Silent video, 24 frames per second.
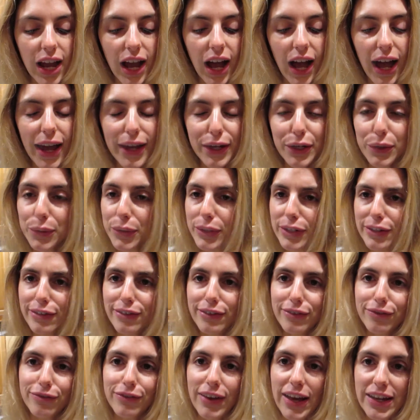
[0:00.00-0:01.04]
I go on
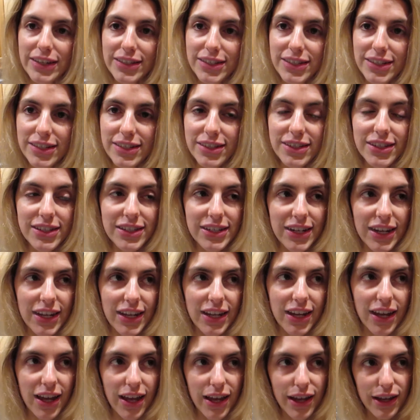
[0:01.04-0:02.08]
a fasted state,
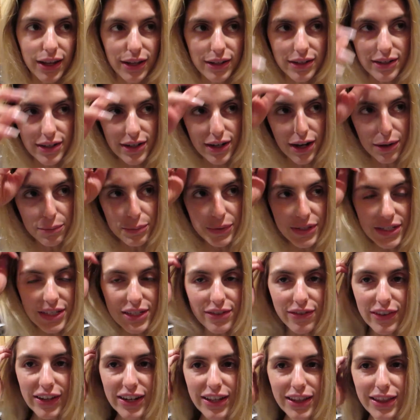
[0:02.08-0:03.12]
not because
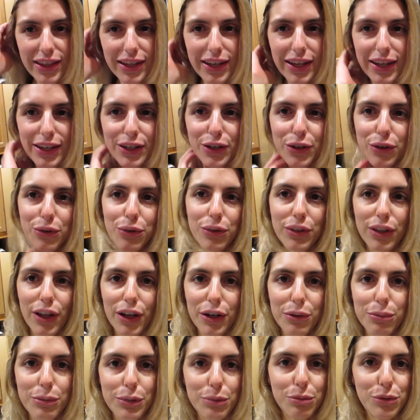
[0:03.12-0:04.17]
of anything. I know a lot
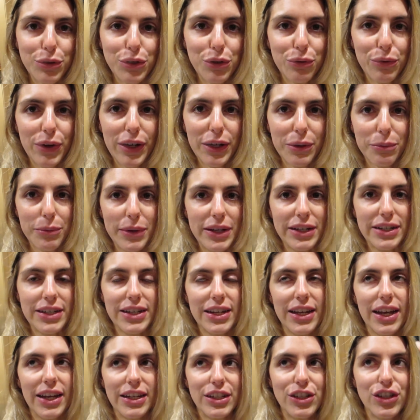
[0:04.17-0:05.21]
of people don't recommend
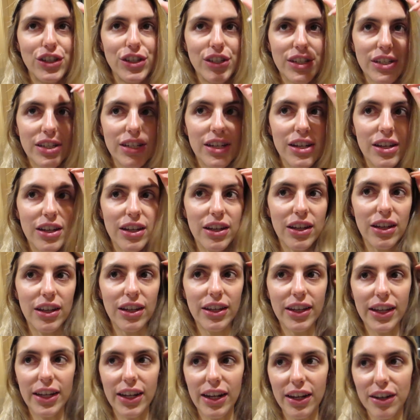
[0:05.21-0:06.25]
it. I just
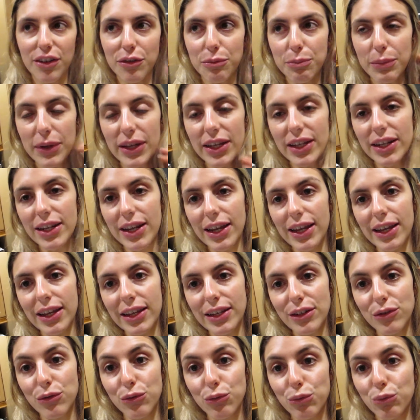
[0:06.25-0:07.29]
get out of bed
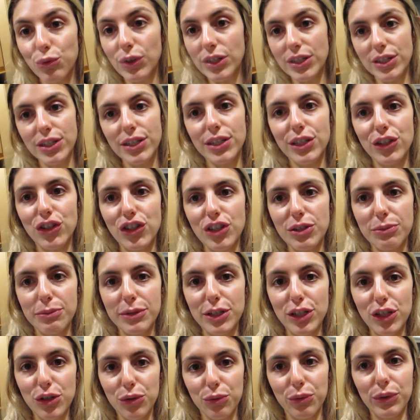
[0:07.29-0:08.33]
and run to the gym
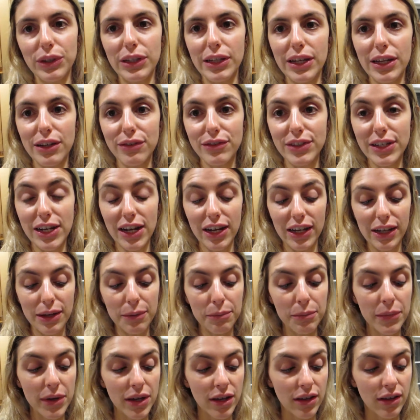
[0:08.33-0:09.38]
and don't really have
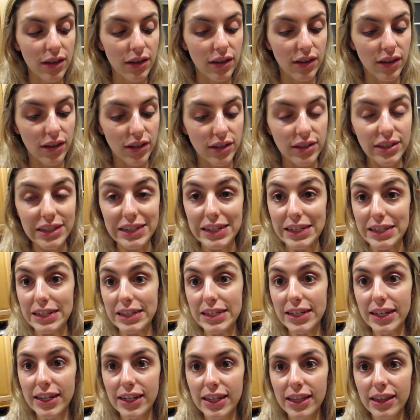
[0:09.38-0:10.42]
time to
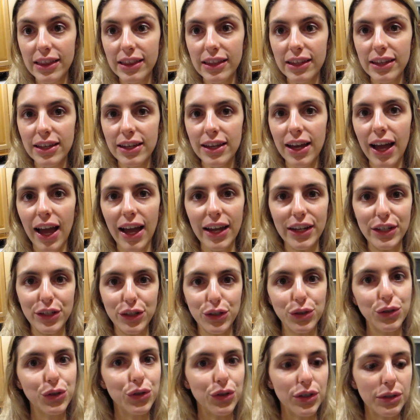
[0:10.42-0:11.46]
eat anything. I
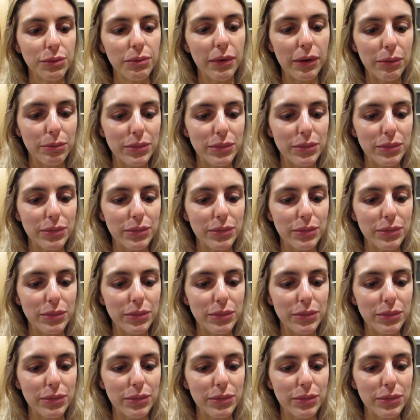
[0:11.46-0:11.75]
do drink my